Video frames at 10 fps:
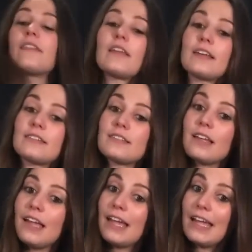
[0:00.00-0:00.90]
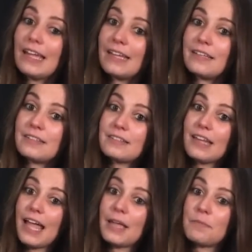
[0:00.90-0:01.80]
this
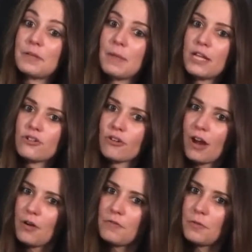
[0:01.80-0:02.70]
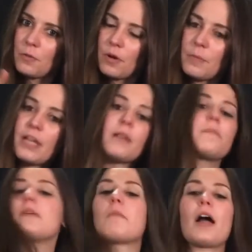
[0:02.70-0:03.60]
is a B major. However, we want to make it
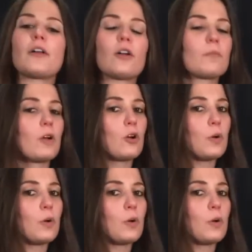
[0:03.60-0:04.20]
a B minor.